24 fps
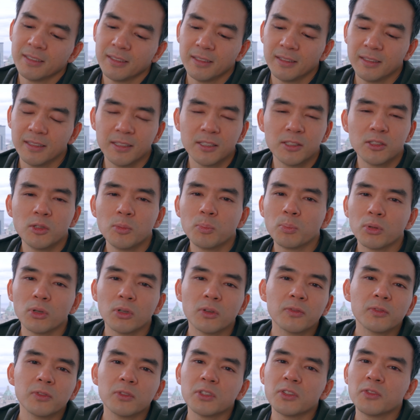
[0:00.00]
the
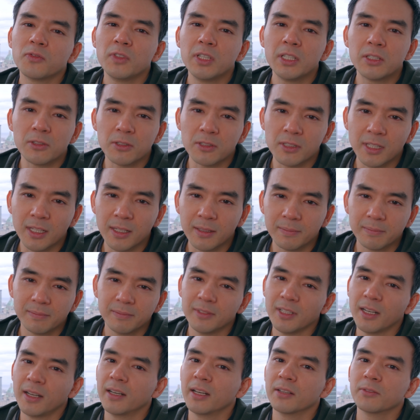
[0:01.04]
superfluous features that
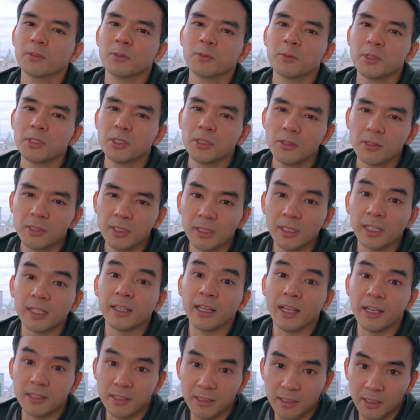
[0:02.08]
not everyone was using, like
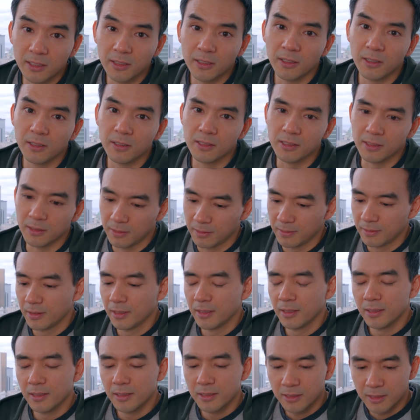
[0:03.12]
S D cards and
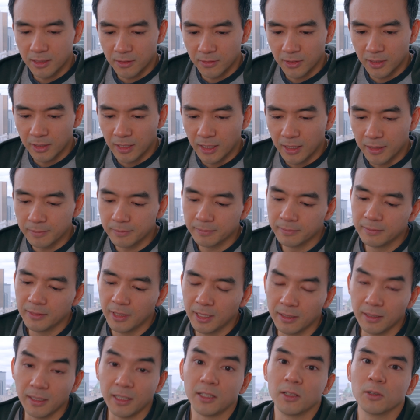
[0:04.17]
stuff like that,
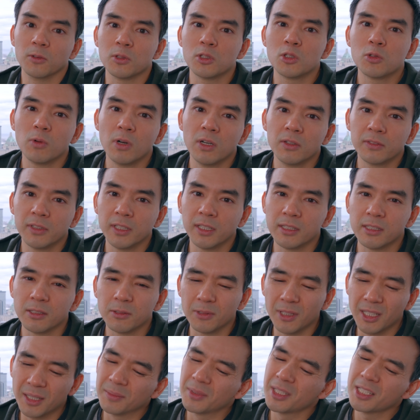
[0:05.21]
and like, you know, twelve gigs
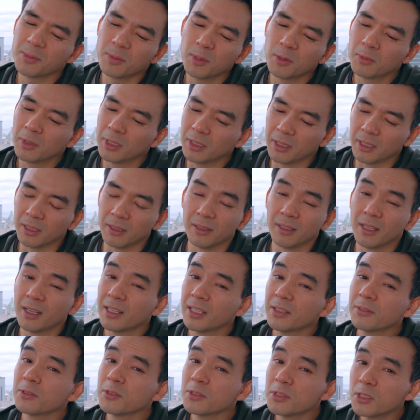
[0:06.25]
of RAM. Let's be real here.
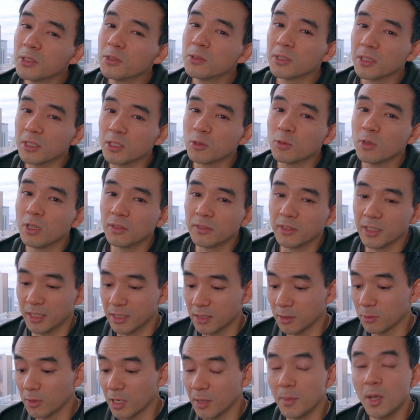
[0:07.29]
Not everyone's using twelve
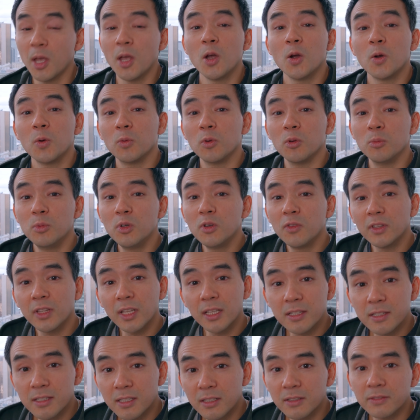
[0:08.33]
gigs of RAM. Removing
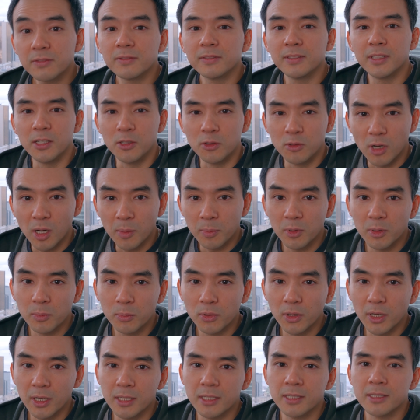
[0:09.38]
that stuff and dropping the
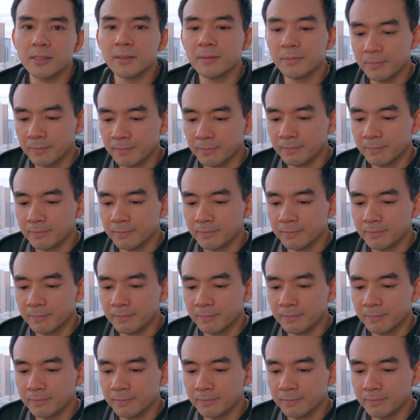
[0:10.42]
price,